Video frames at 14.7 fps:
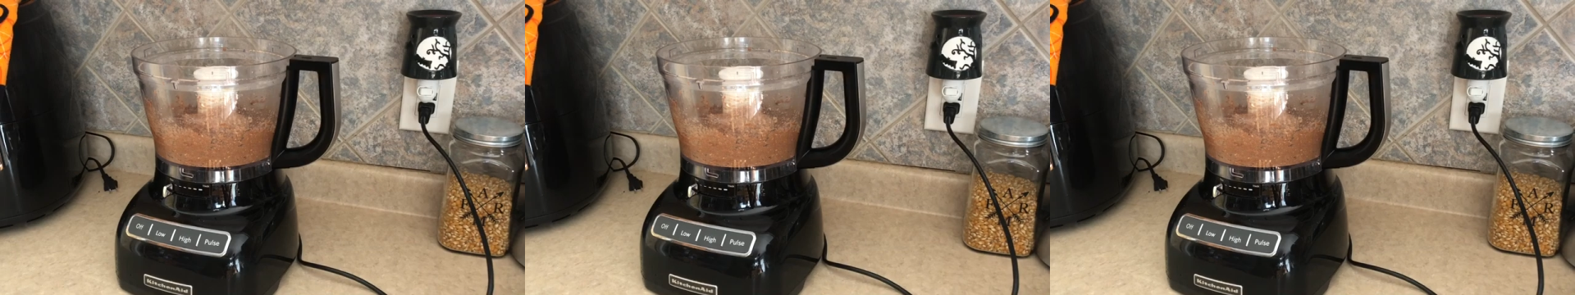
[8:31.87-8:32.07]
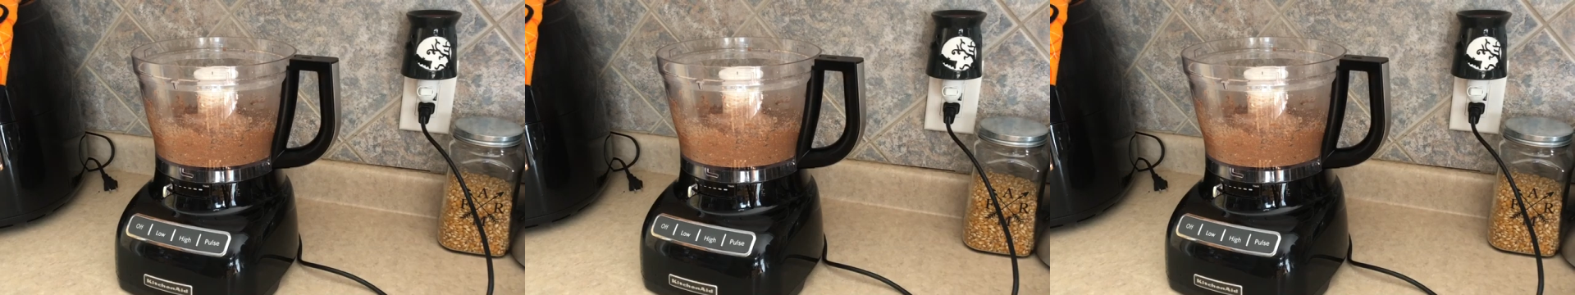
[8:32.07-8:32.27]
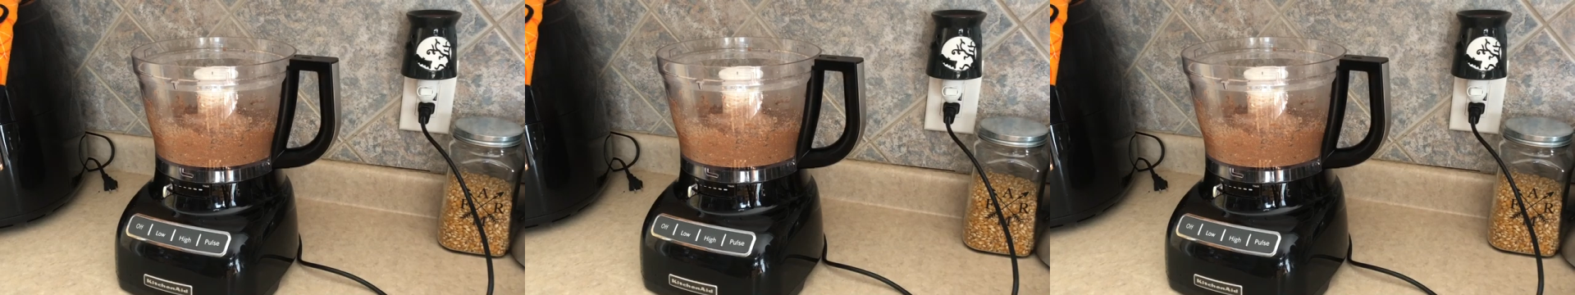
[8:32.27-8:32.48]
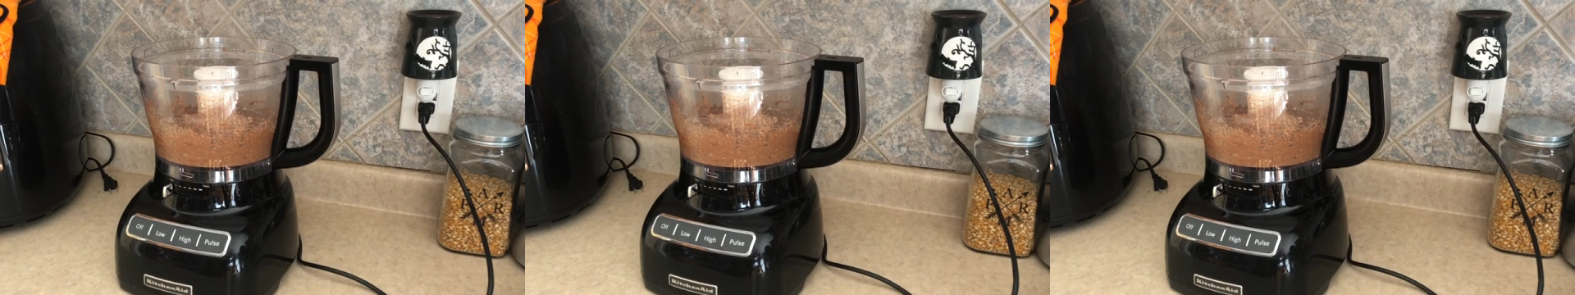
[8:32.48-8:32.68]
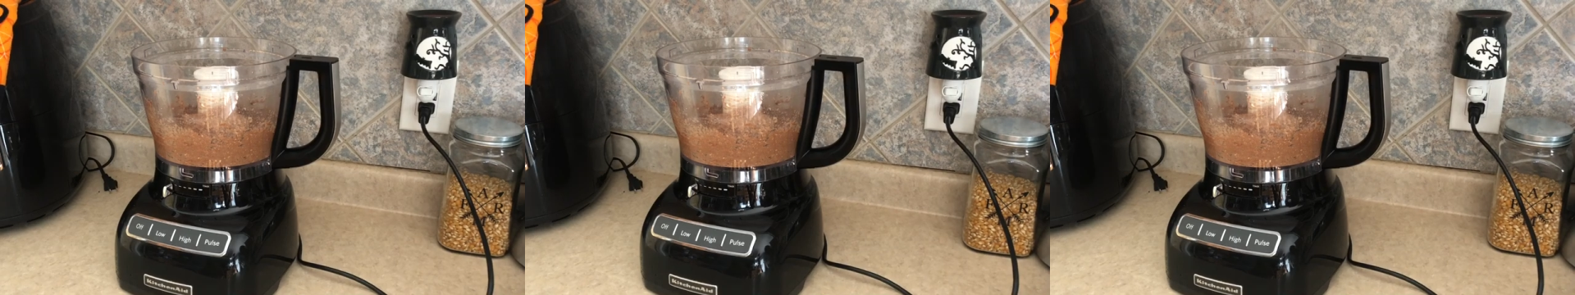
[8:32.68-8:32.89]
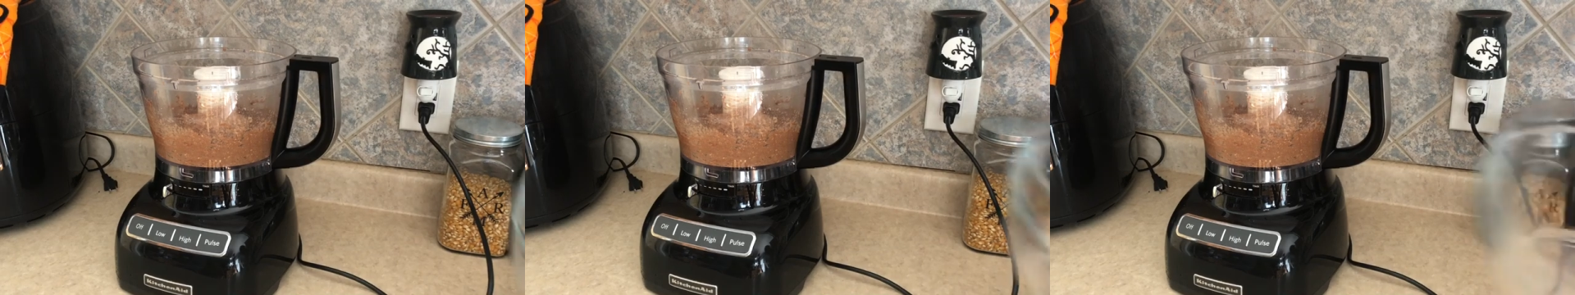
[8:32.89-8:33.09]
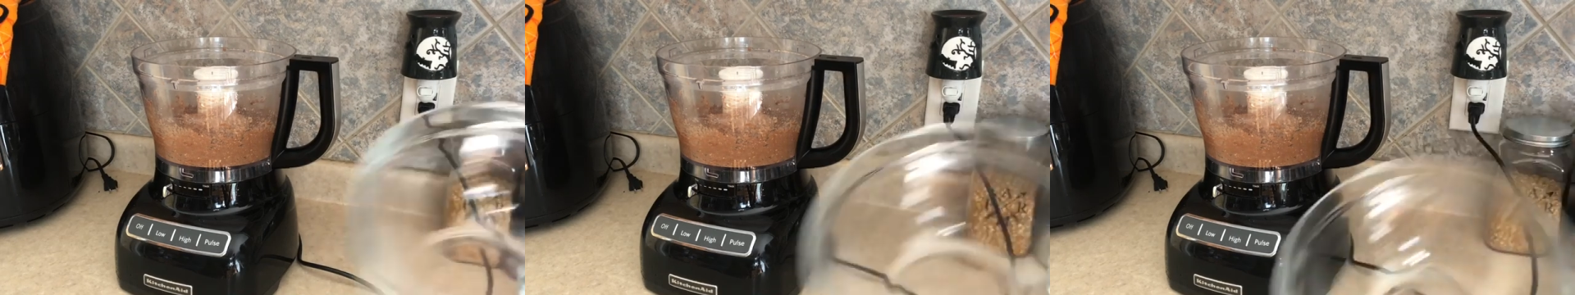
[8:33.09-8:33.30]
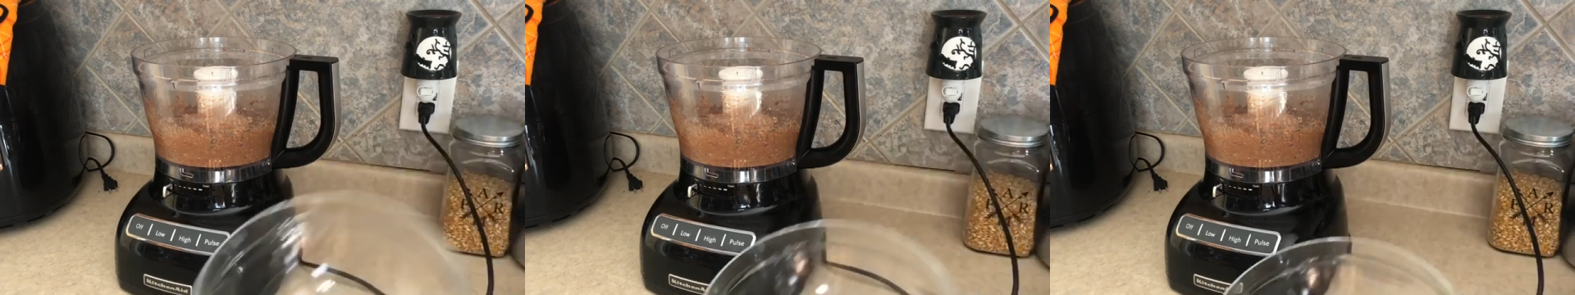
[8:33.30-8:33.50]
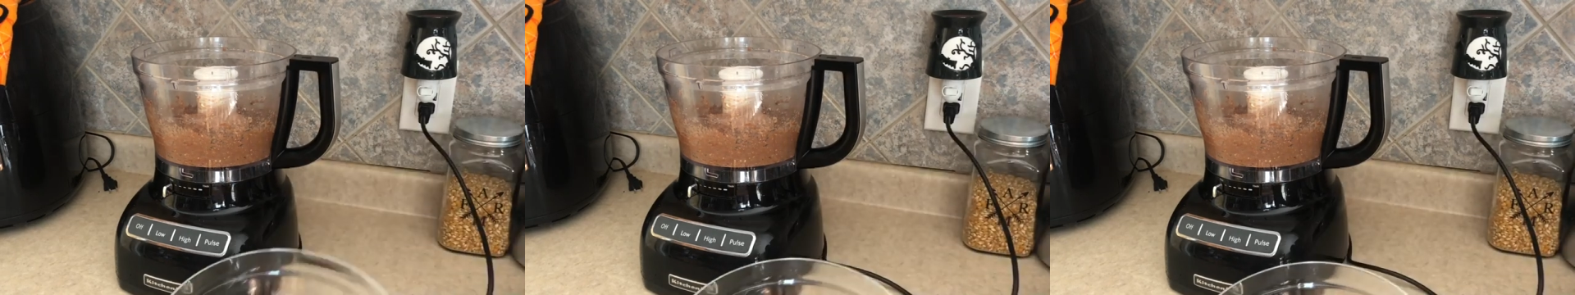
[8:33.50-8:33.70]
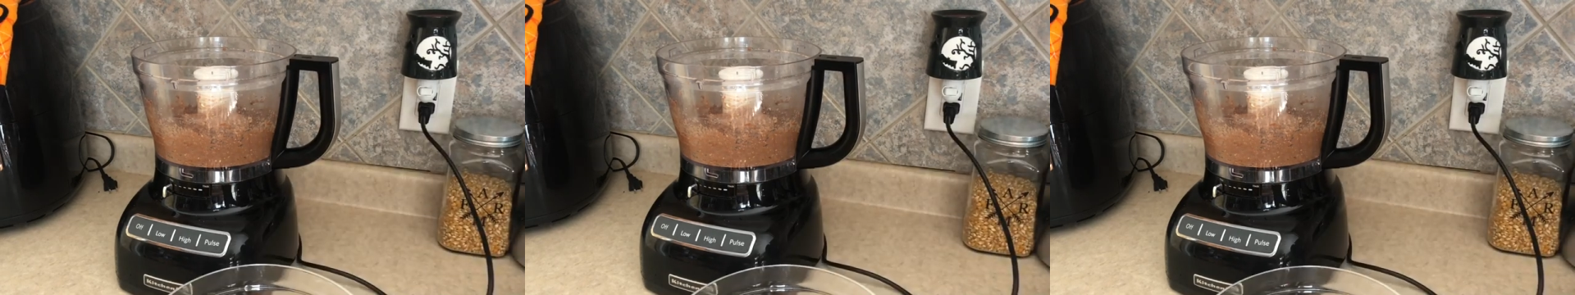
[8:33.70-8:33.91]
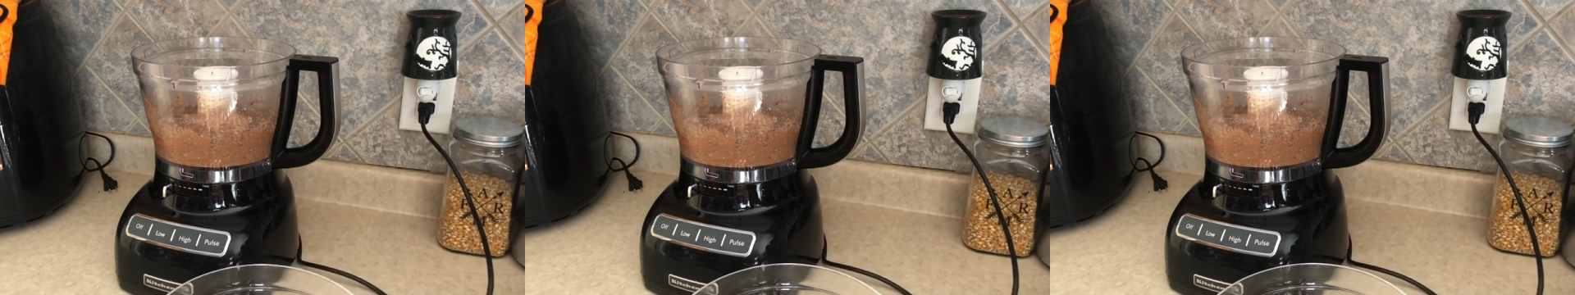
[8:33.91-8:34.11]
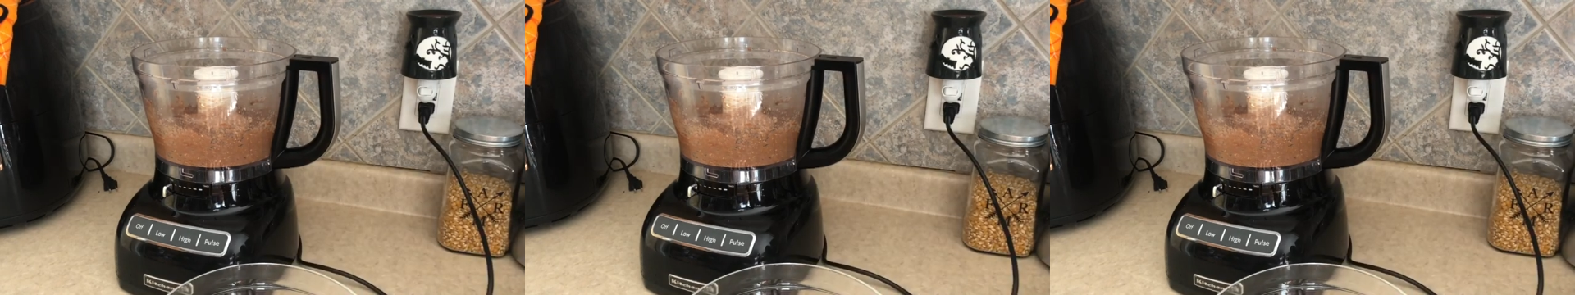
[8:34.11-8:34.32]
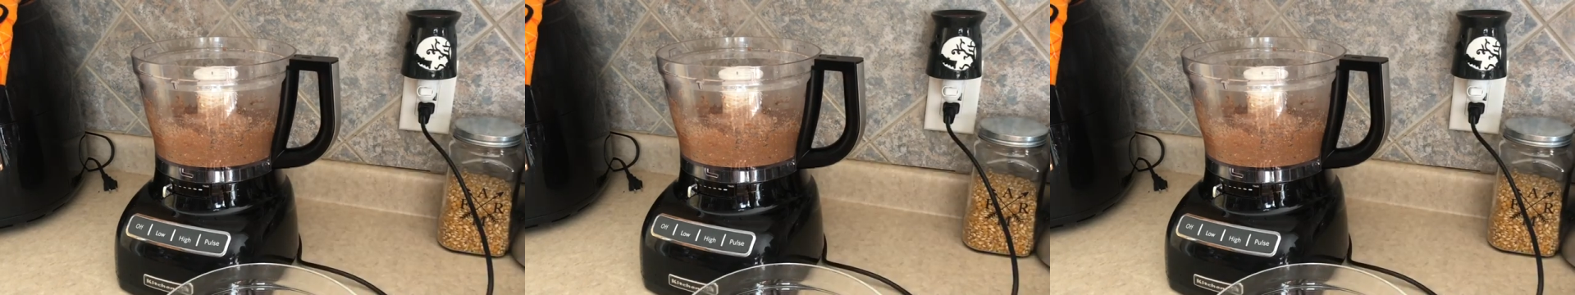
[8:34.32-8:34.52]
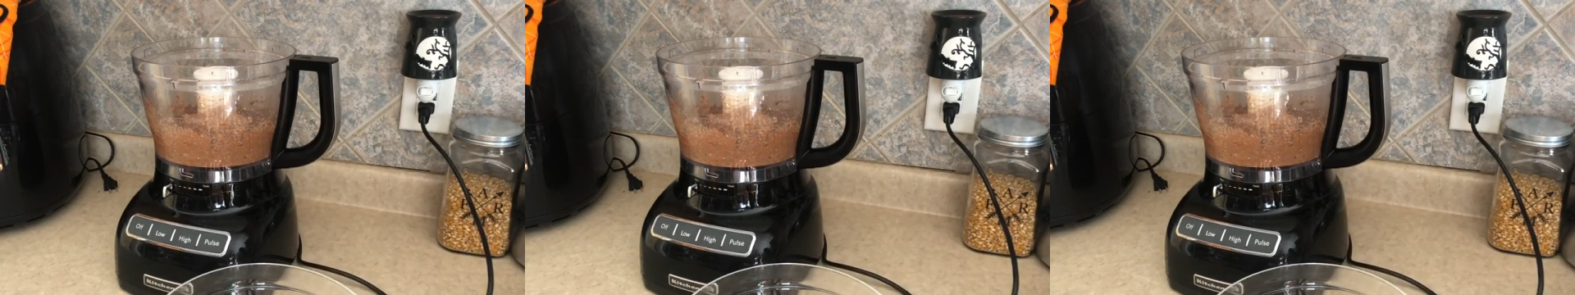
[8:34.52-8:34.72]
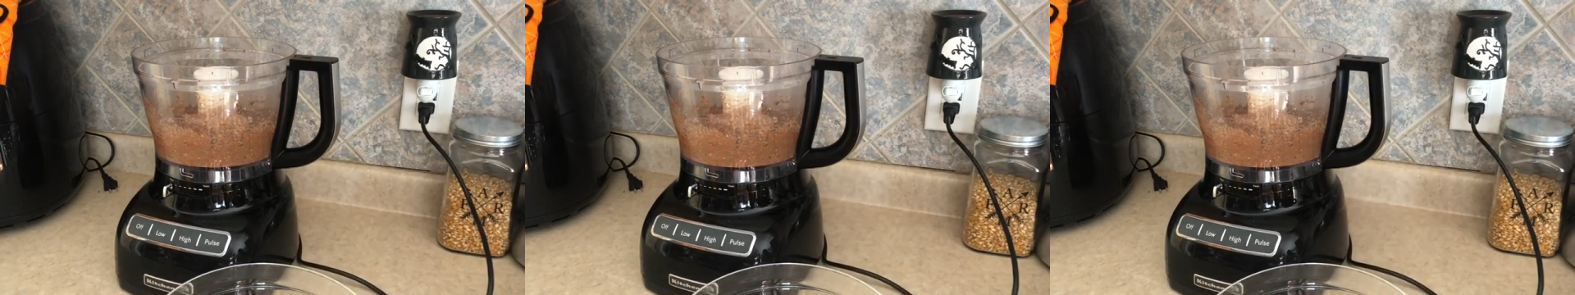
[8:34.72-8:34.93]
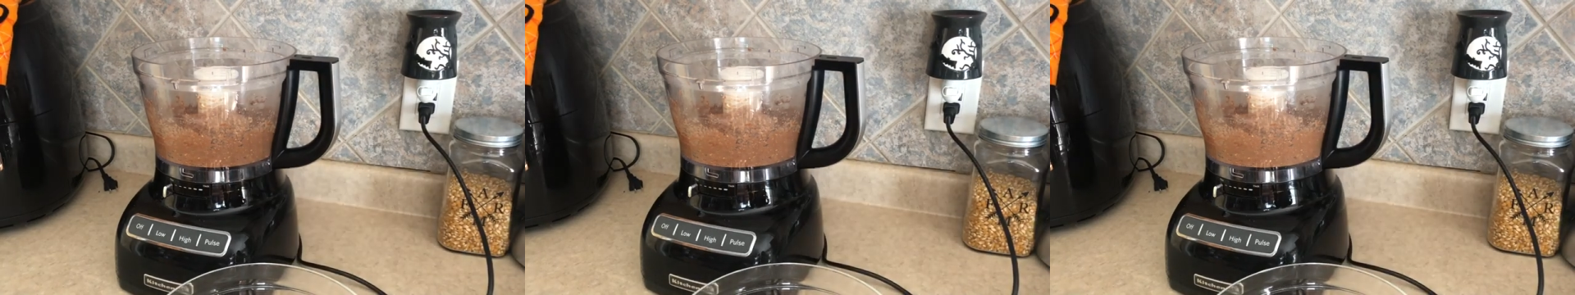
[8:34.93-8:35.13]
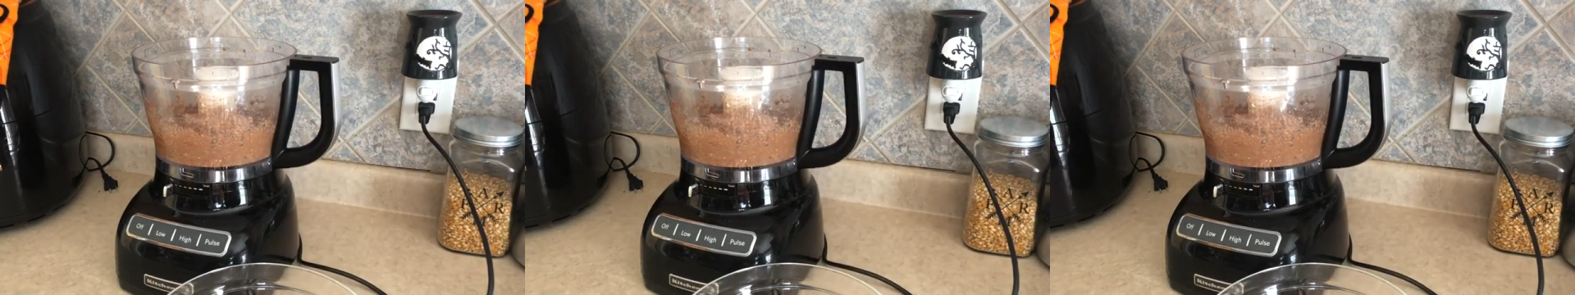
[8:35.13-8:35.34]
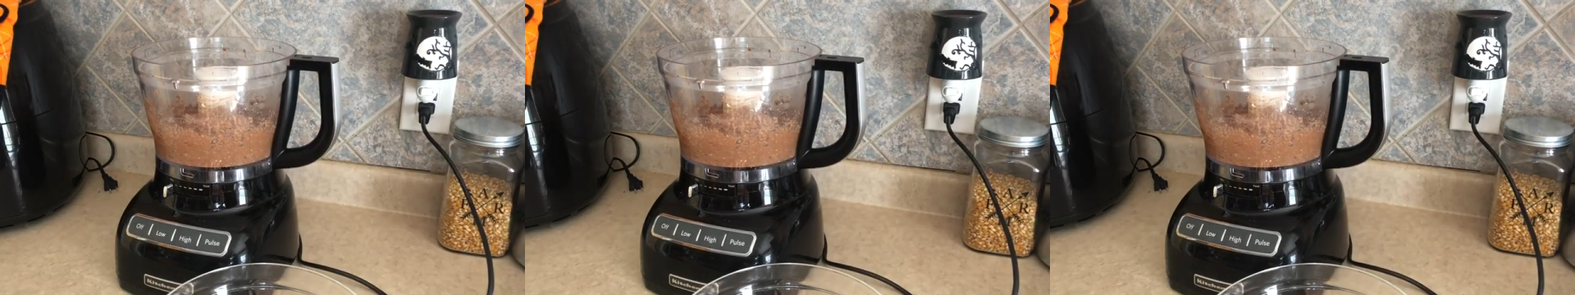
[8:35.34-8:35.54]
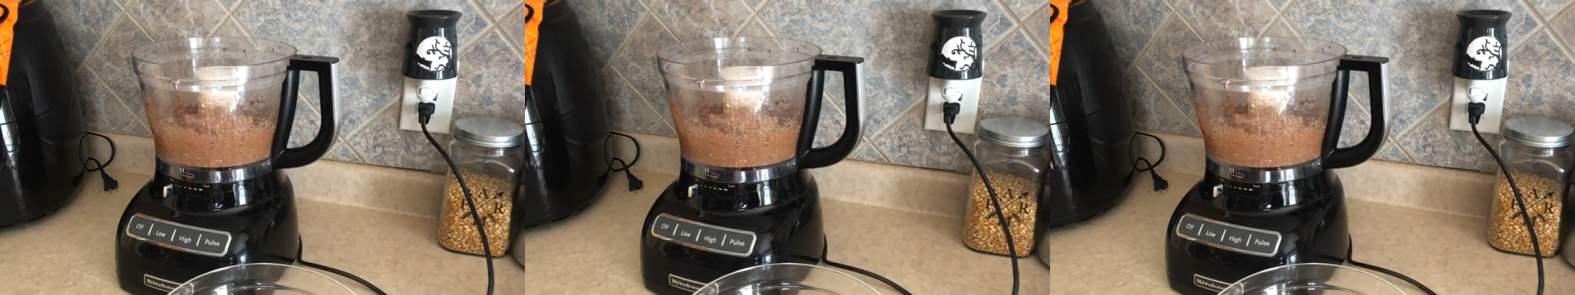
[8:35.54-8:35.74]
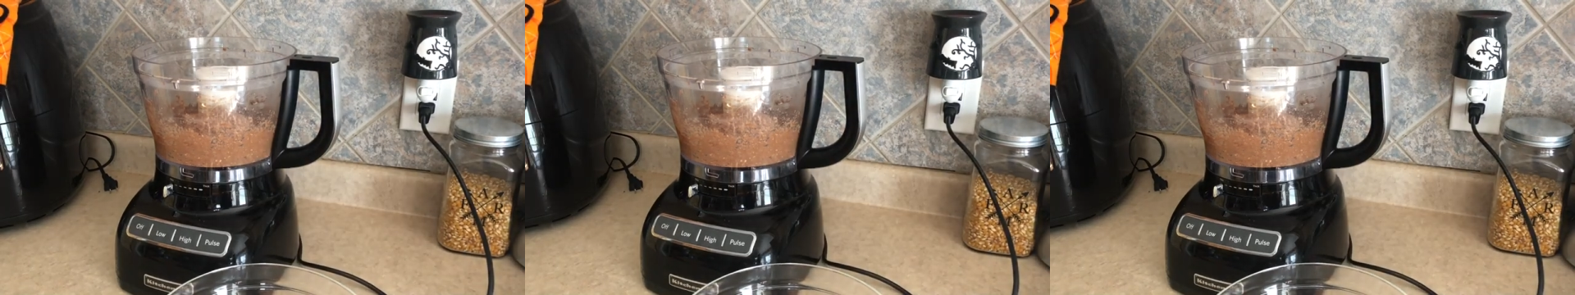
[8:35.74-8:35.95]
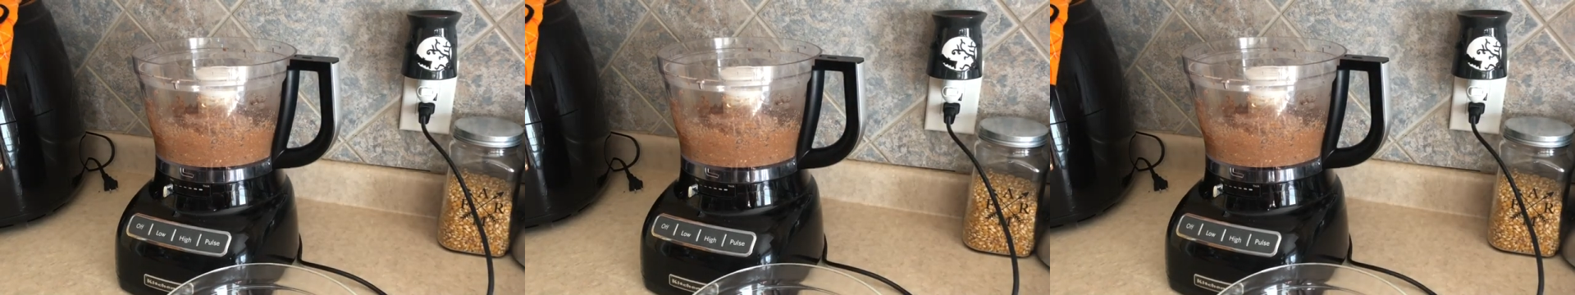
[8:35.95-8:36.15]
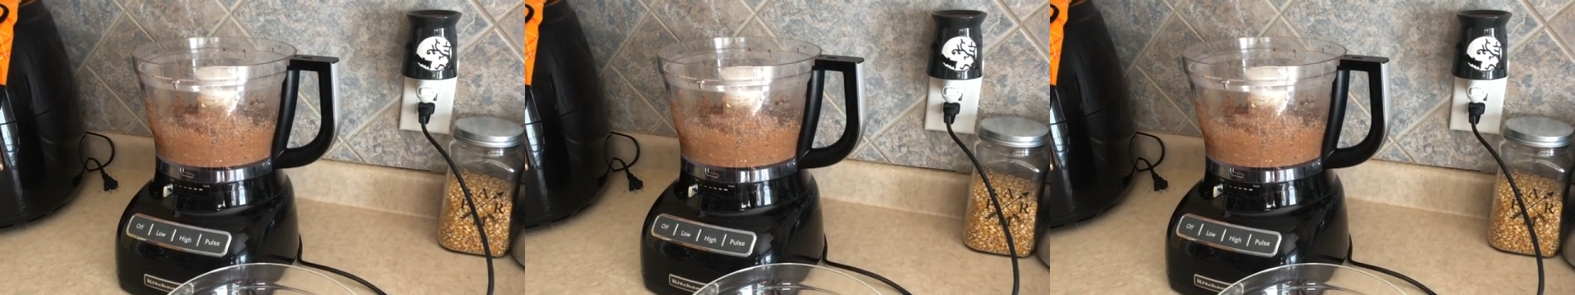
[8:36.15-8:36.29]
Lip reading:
Nobody's mouth can be seen.